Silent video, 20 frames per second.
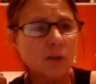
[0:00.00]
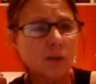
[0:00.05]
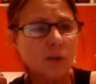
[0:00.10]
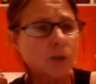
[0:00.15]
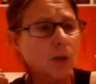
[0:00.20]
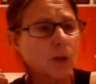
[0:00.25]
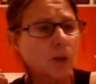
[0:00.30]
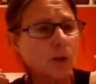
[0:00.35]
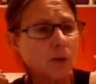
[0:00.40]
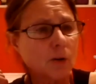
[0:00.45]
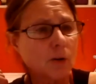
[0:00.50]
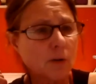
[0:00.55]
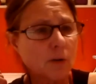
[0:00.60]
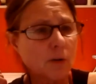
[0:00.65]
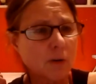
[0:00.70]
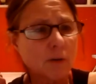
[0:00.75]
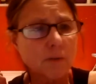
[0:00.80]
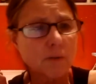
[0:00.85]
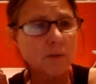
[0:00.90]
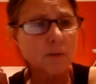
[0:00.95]
toe your
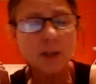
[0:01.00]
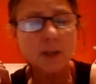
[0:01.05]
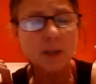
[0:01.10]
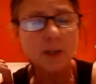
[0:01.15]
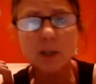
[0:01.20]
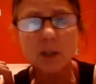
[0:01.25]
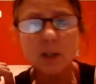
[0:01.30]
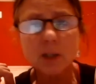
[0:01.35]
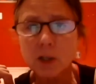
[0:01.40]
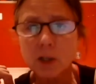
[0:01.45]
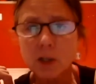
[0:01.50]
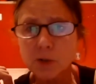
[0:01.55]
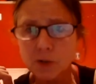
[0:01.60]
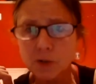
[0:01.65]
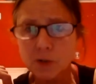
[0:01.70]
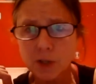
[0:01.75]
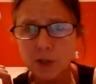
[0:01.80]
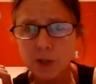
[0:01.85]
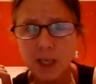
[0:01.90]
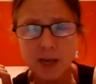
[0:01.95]
feet a little
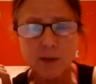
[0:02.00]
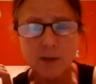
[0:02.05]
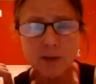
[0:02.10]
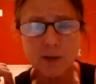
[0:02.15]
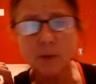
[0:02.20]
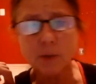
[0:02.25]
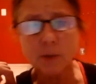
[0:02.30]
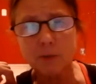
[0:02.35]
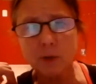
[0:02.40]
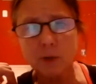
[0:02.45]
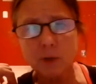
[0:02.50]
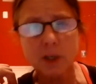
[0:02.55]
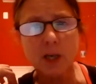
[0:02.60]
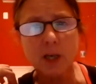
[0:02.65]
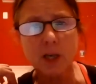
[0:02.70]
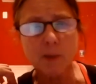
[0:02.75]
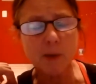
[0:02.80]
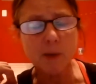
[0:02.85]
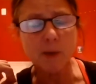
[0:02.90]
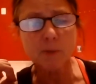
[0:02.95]
closer together before you
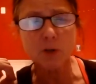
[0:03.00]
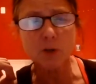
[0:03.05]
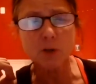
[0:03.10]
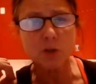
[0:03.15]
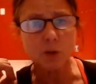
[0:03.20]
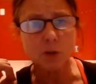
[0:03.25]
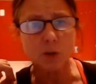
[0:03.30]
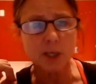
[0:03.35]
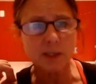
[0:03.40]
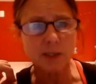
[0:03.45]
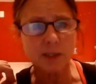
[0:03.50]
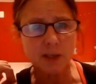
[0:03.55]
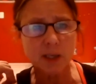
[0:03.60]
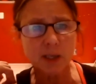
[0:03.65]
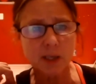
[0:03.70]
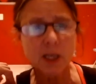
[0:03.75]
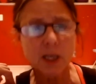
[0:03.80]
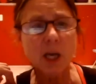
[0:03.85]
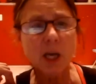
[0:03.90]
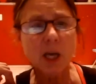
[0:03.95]
come up, your choice.
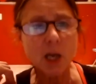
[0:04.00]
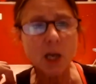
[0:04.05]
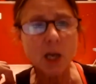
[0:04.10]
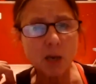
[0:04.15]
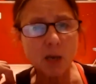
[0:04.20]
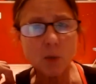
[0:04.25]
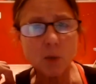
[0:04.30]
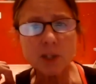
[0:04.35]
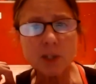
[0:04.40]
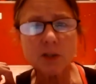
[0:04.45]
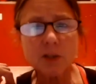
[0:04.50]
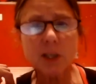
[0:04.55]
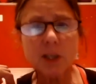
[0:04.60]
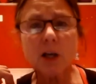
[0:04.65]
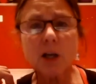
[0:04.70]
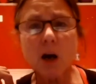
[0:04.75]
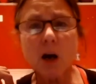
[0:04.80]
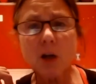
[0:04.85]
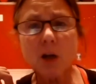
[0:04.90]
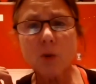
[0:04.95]
And once you
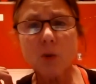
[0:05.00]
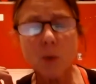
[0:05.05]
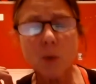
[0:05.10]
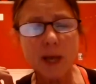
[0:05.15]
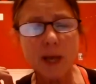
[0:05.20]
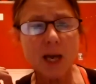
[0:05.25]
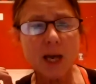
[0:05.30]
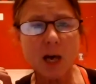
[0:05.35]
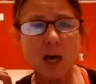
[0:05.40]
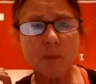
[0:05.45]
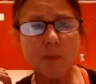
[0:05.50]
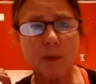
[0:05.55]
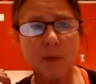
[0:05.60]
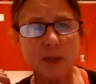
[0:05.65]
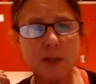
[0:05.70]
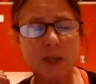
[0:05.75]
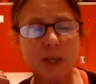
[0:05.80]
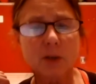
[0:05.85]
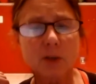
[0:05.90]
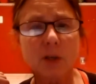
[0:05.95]
get all the way up,
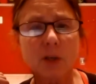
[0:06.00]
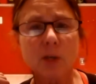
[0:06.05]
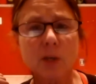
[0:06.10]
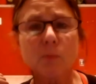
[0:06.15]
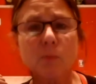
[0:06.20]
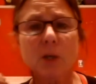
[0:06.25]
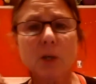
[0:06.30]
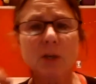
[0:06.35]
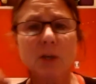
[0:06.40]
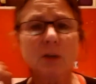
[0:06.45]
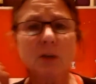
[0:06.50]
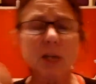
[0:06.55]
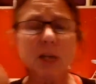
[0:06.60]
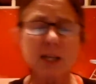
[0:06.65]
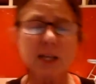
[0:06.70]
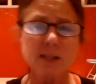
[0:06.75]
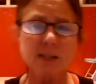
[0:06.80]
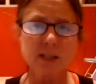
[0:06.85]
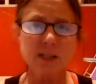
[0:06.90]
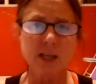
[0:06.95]
then you're going to bring your
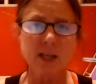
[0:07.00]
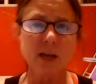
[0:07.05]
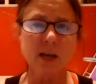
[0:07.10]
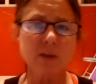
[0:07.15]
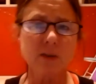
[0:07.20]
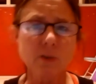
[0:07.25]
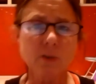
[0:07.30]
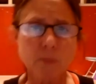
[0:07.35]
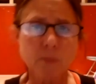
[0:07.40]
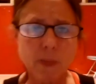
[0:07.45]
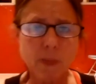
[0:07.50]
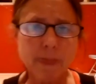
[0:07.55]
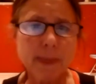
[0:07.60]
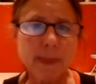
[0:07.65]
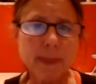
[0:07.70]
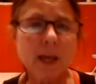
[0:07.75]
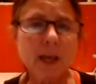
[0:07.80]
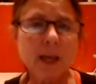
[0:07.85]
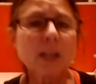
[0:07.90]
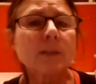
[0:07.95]
legs together.
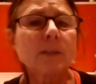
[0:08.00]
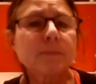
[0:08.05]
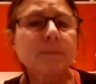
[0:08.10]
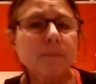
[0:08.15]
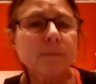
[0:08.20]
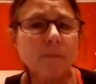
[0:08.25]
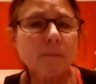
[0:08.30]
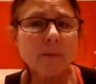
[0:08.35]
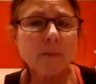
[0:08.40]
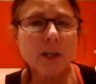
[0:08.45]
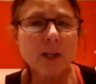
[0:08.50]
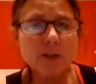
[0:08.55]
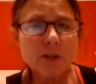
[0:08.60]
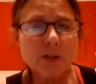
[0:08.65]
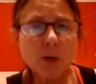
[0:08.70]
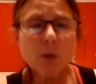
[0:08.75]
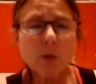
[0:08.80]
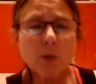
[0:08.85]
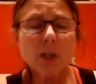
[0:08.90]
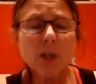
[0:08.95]

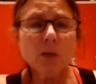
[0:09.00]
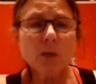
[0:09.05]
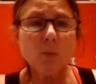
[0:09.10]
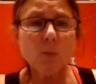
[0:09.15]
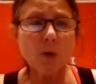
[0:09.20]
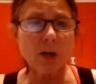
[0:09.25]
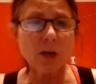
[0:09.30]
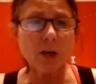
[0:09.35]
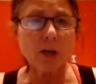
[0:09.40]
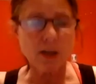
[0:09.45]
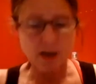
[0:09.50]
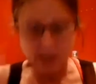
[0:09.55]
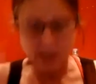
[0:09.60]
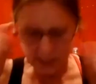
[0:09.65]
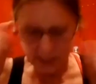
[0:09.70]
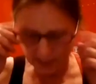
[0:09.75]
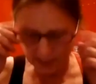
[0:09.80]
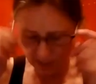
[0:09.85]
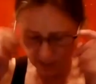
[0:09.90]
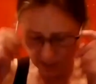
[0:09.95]
So we're going to work
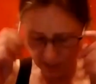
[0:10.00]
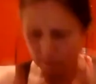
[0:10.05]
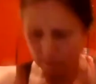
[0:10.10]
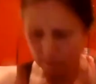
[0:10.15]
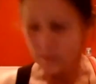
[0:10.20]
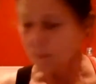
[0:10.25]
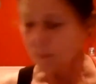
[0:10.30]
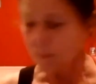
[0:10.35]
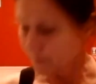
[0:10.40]
on some,